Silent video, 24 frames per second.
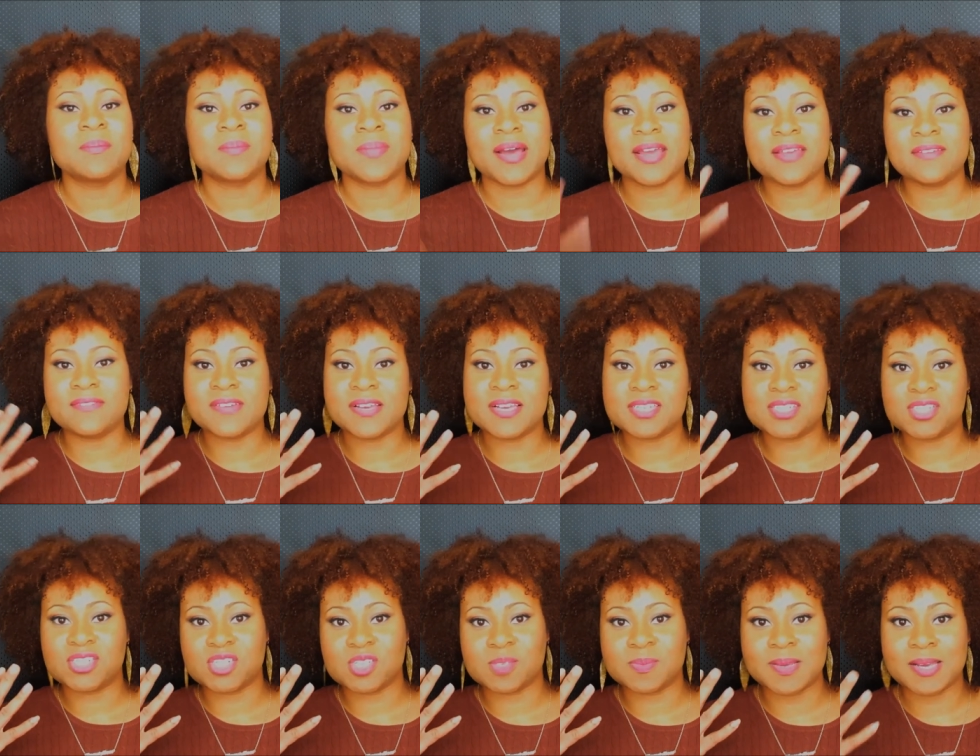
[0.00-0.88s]
my
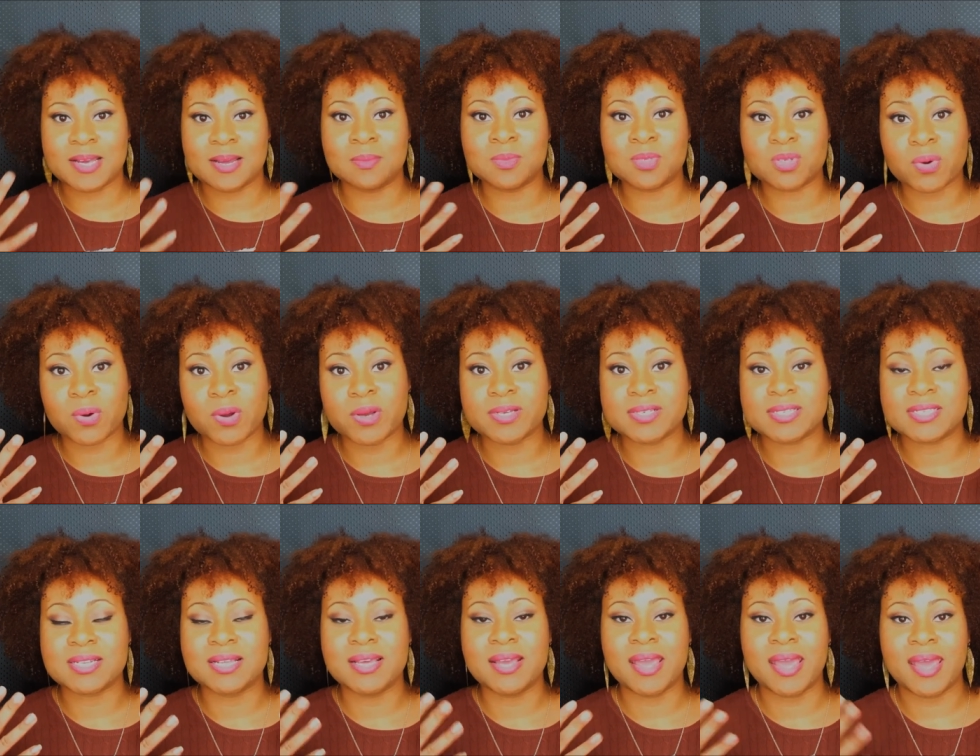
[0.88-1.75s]
face just becomes an oil
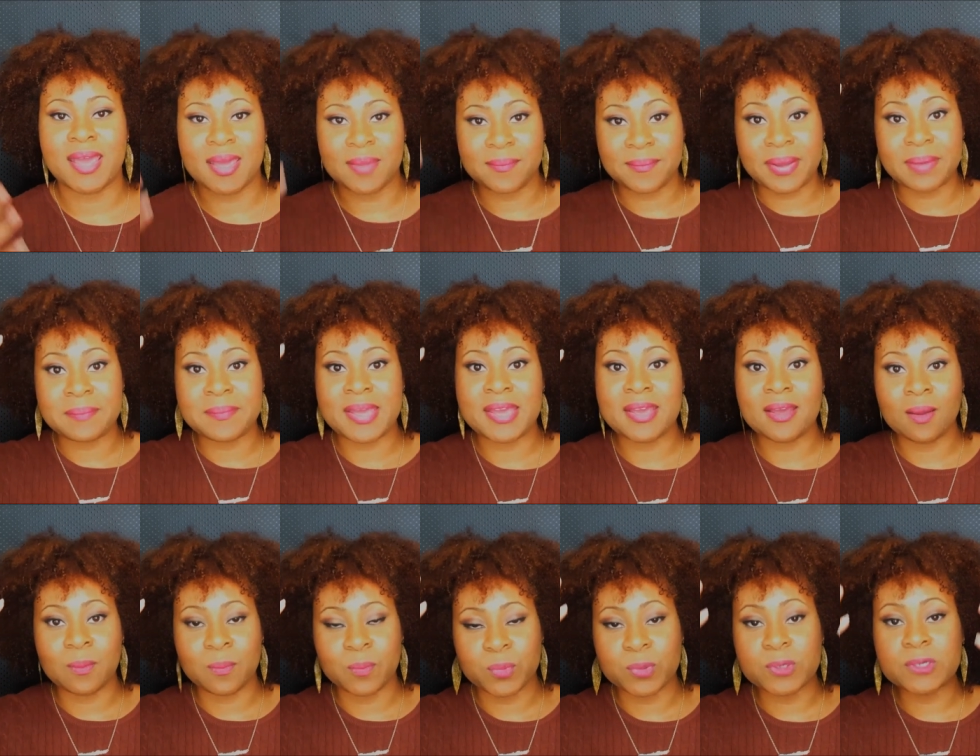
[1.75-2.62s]
slick and my
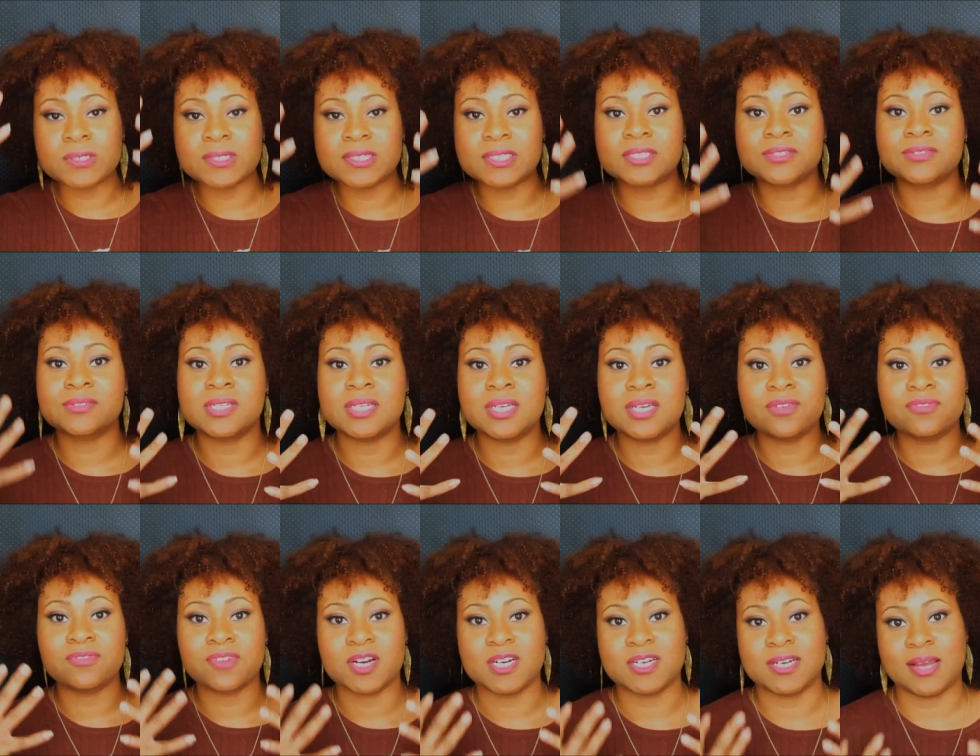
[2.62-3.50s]
makeup will
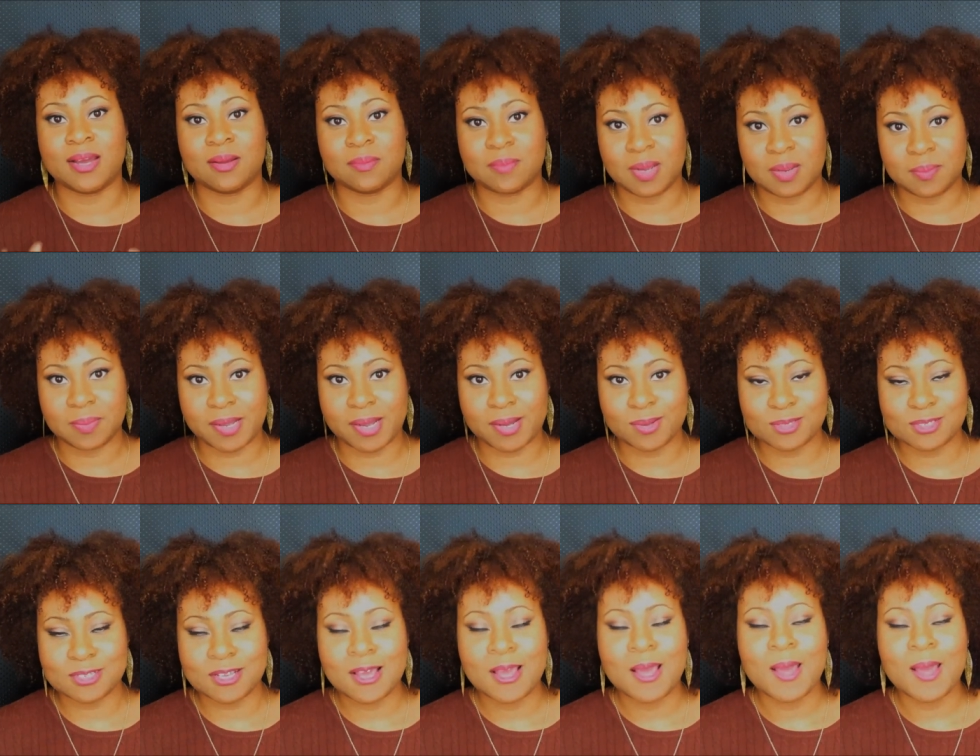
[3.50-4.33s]
literally run down my blouse.